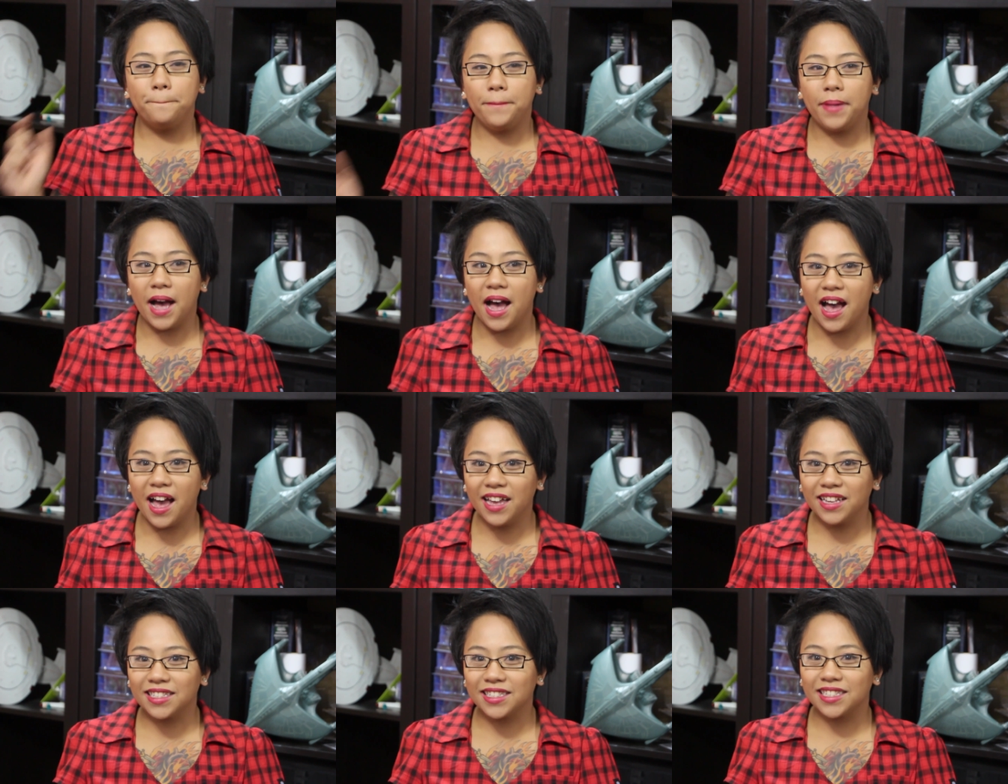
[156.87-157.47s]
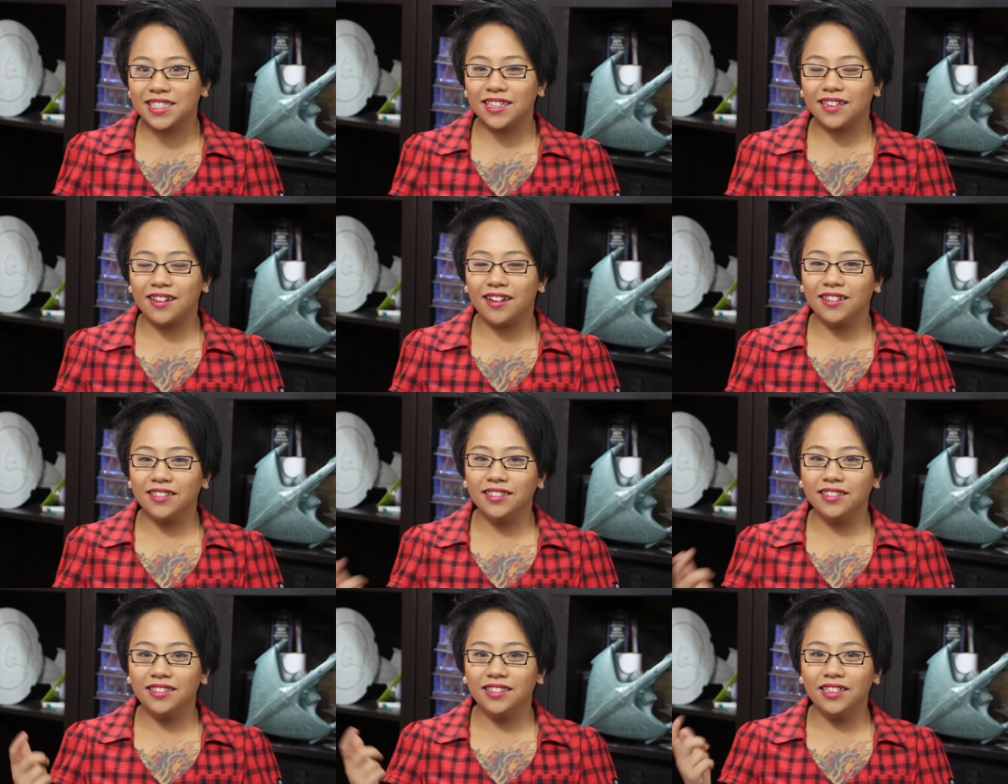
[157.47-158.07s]
But
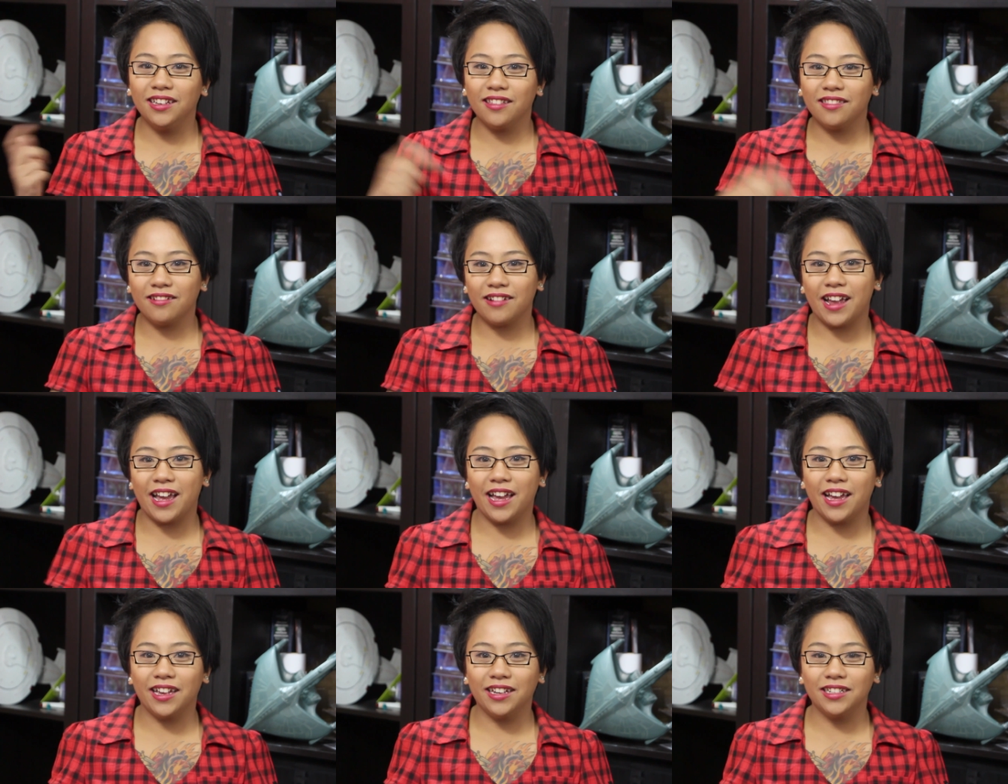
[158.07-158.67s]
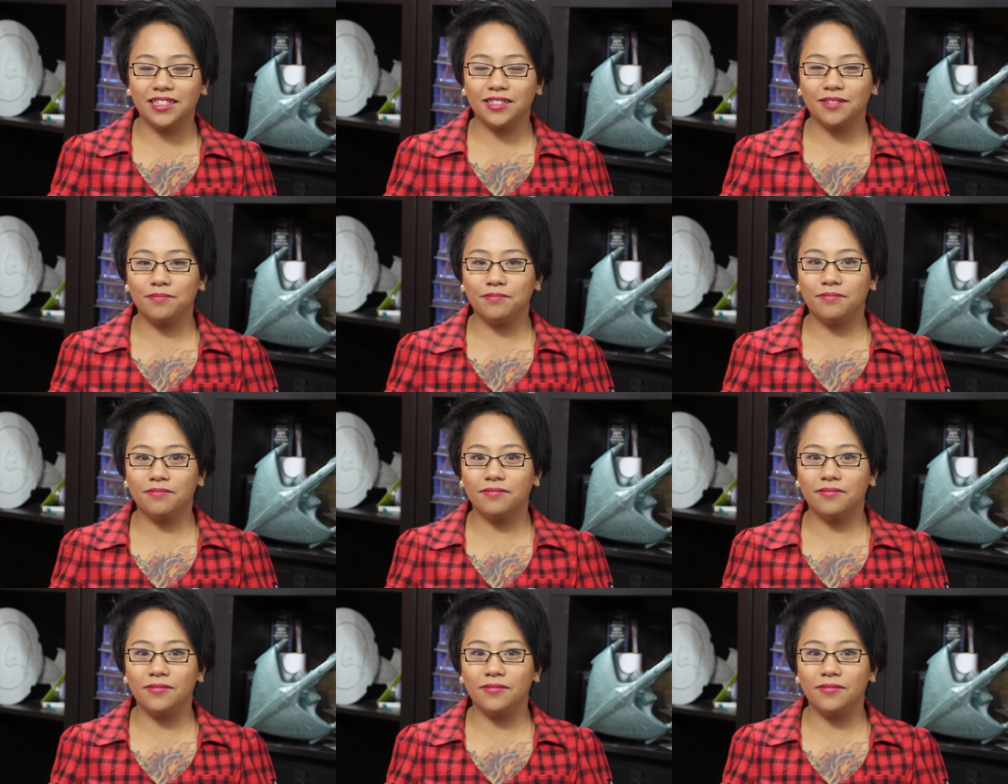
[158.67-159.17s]
on the other hand,